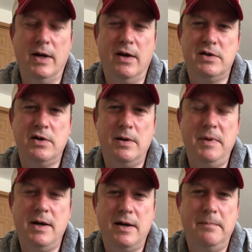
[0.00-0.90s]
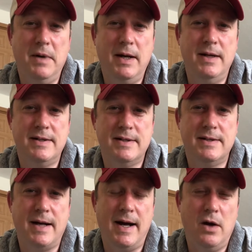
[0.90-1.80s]
Now, it's going to be a committee
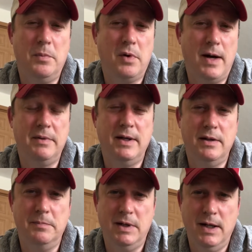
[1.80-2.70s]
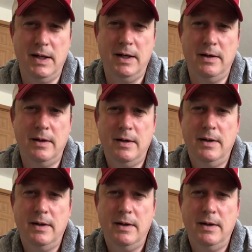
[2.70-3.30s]
style probably in the beginning,